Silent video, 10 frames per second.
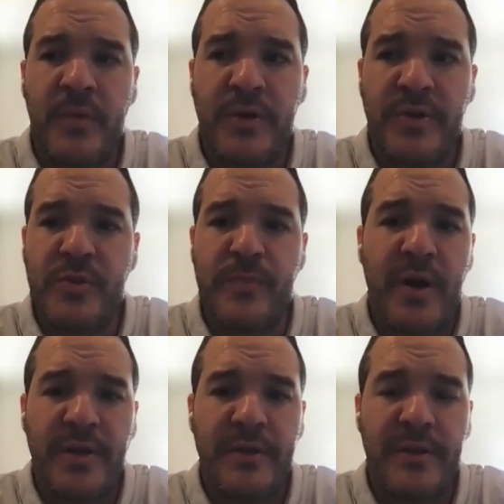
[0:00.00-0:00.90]
what is your
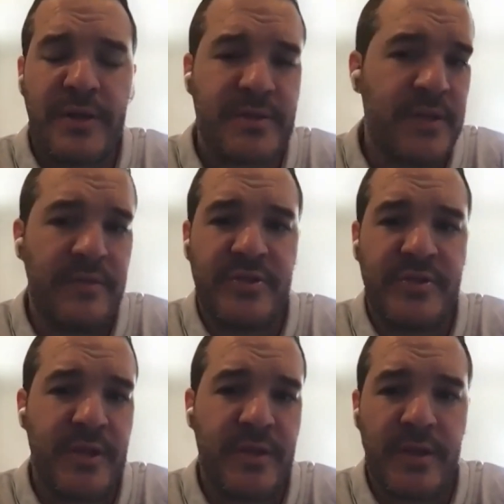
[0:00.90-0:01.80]
body like, instead of just
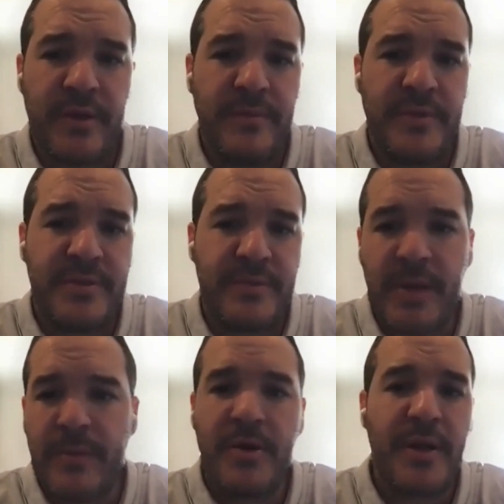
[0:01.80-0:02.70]
saying like, oh, it's
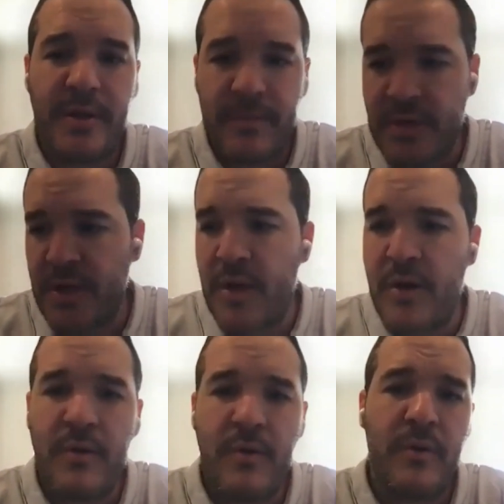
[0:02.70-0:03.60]
September again, I'm gonna
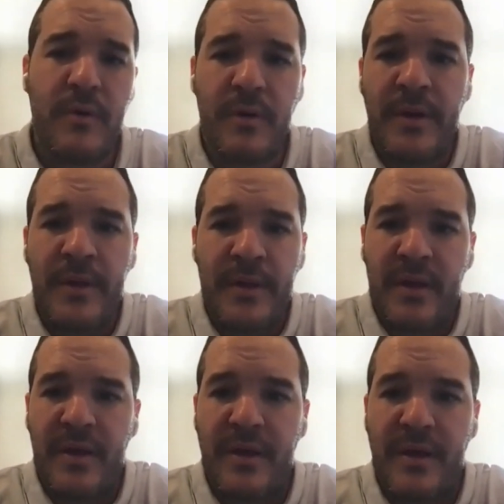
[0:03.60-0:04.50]
go, or
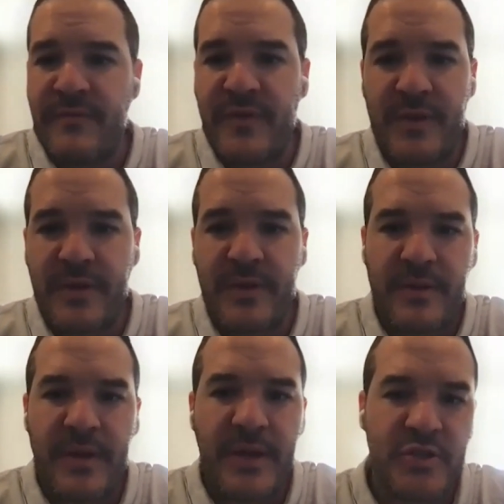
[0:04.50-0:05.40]
I'm feeling a
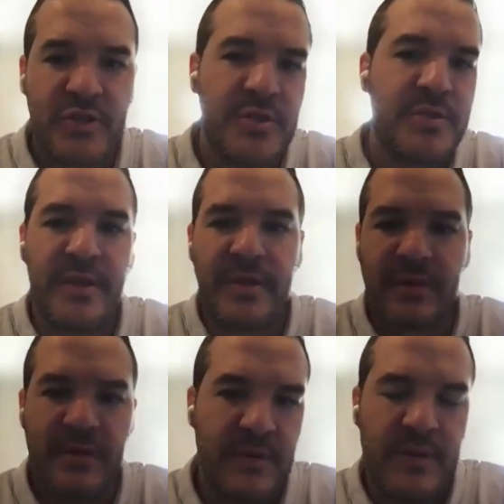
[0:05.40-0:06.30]
little anxious, like
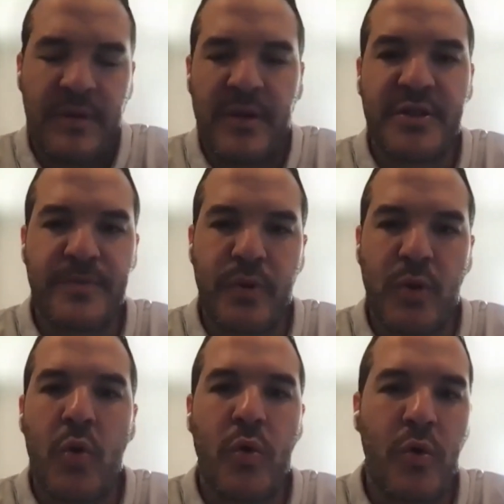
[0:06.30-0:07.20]

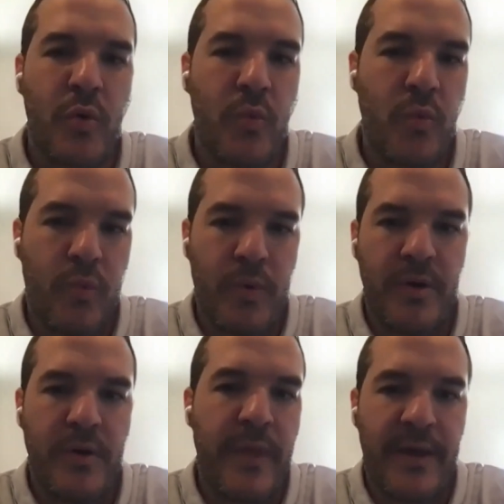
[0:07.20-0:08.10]
explore
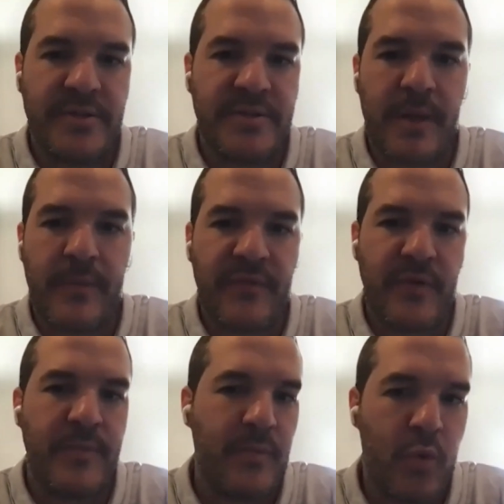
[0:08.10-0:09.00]
where that is coming
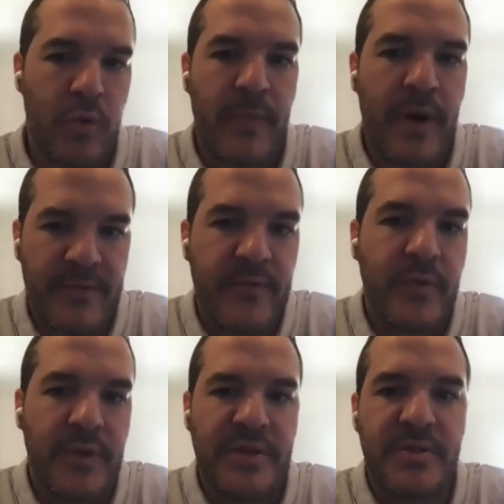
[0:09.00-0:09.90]
from, a more
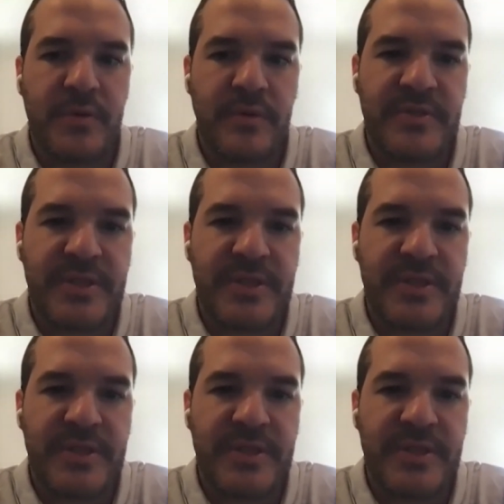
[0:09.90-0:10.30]
mindfulness sort